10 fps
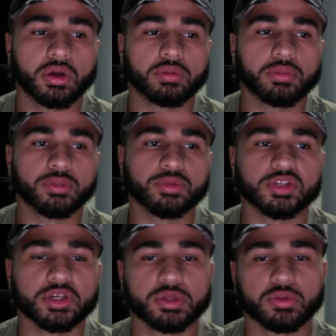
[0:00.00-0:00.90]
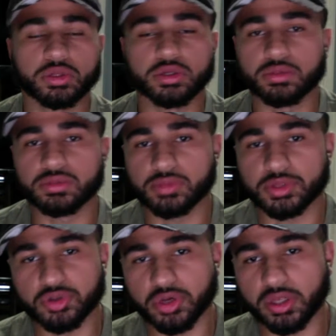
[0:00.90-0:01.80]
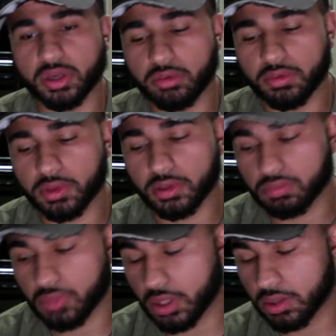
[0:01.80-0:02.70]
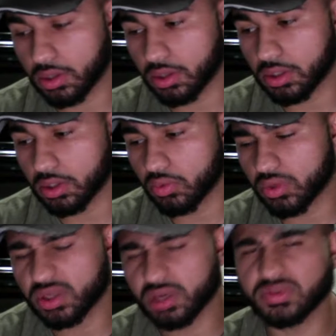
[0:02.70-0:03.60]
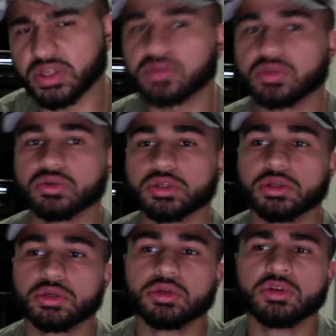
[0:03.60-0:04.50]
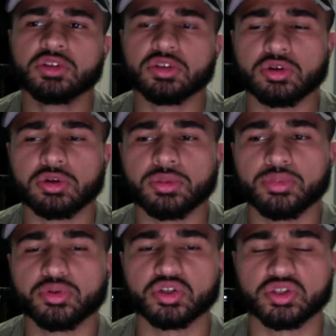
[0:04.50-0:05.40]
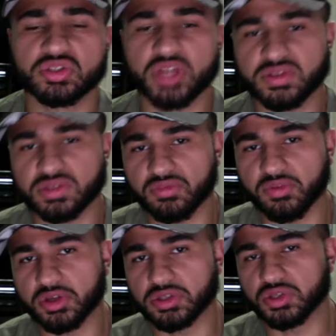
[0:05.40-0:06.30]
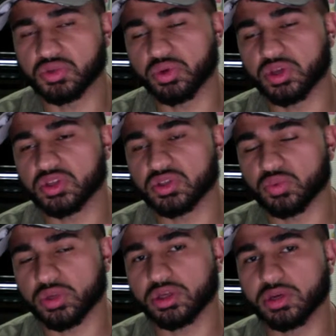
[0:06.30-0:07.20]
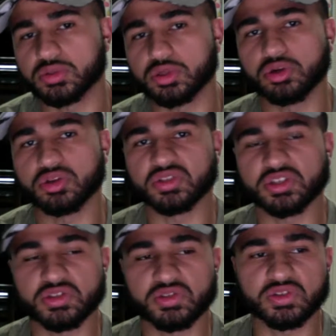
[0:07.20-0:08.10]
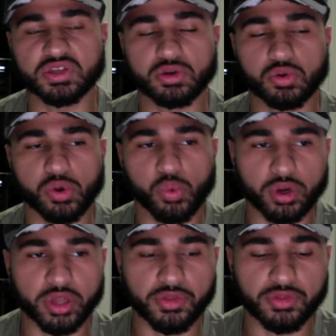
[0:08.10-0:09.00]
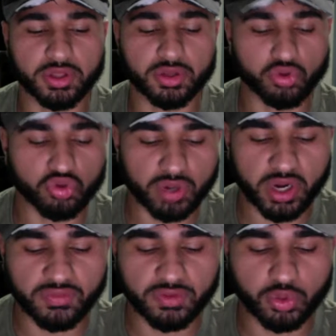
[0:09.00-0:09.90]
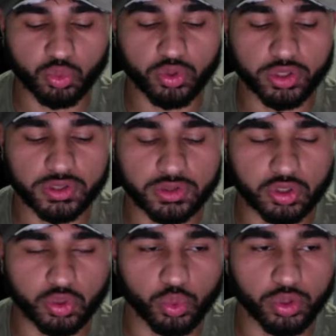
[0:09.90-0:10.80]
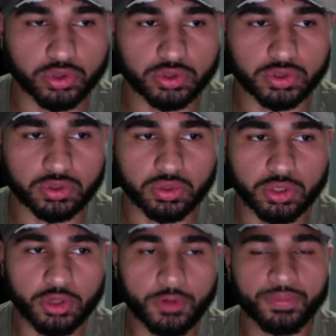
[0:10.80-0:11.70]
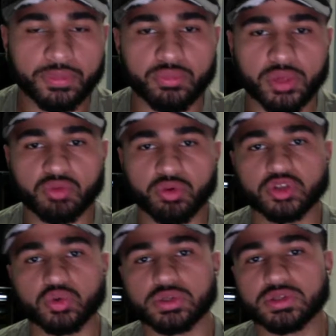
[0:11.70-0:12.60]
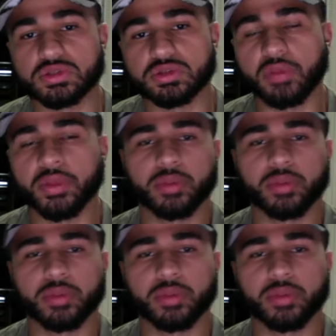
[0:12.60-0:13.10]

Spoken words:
in particular when it comes to my training and everything. And when it comes down to it, you're going to be pushed and tested in various situations when it comes to your consistency, your work ethic, and your drive, and your will to make right choices. I'm not a